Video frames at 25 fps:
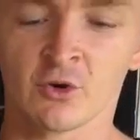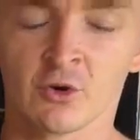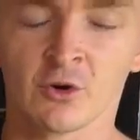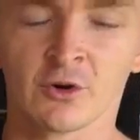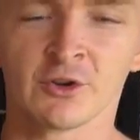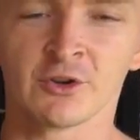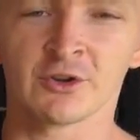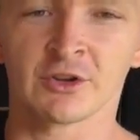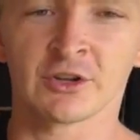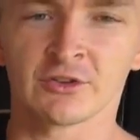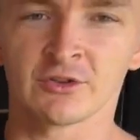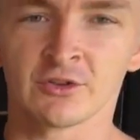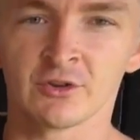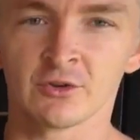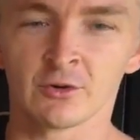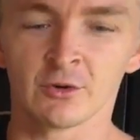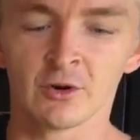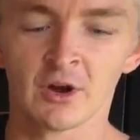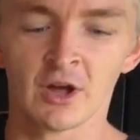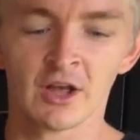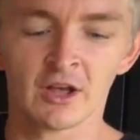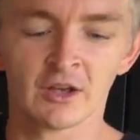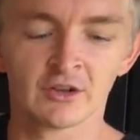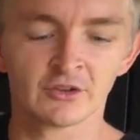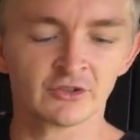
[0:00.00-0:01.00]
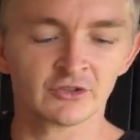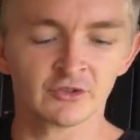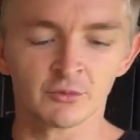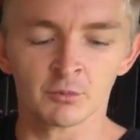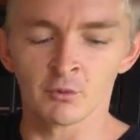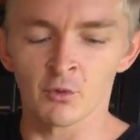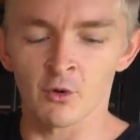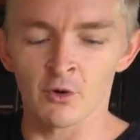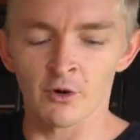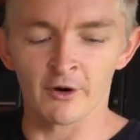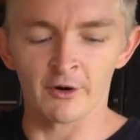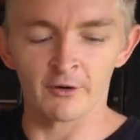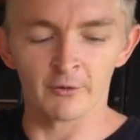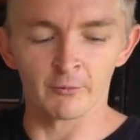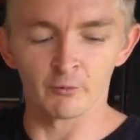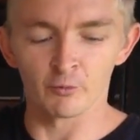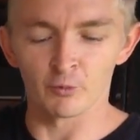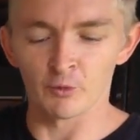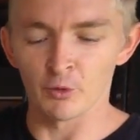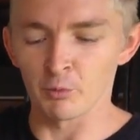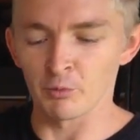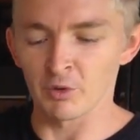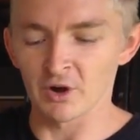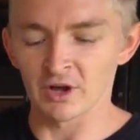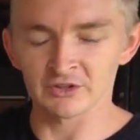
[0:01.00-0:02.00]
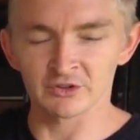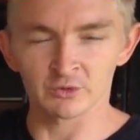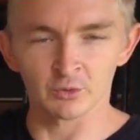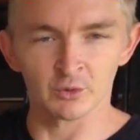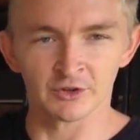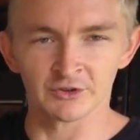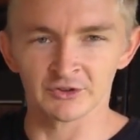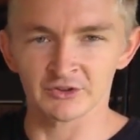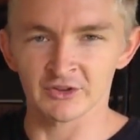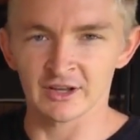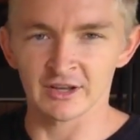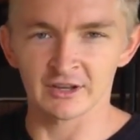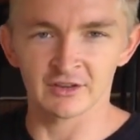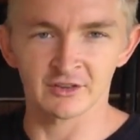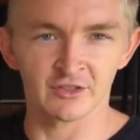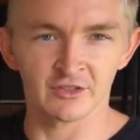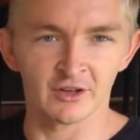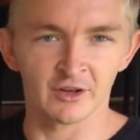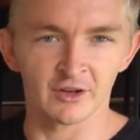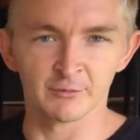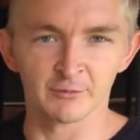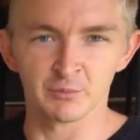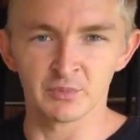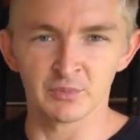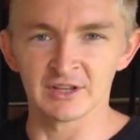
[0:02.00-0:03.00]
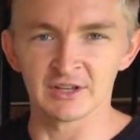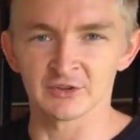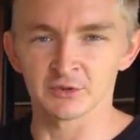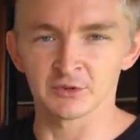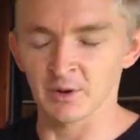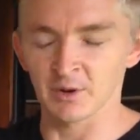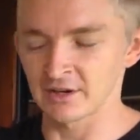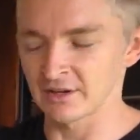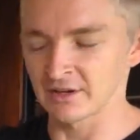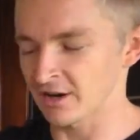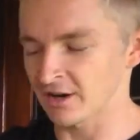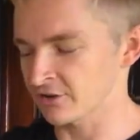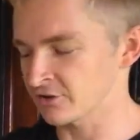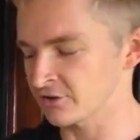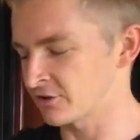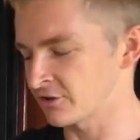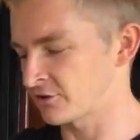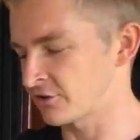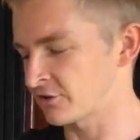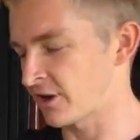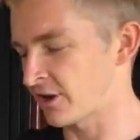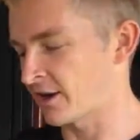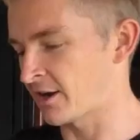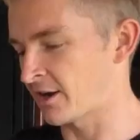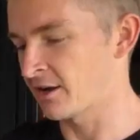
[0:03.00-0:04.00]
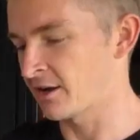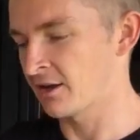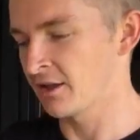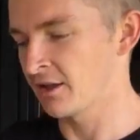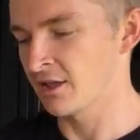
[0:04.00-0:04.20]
or you can do some more robust ones like the Beats by Dr. Dre.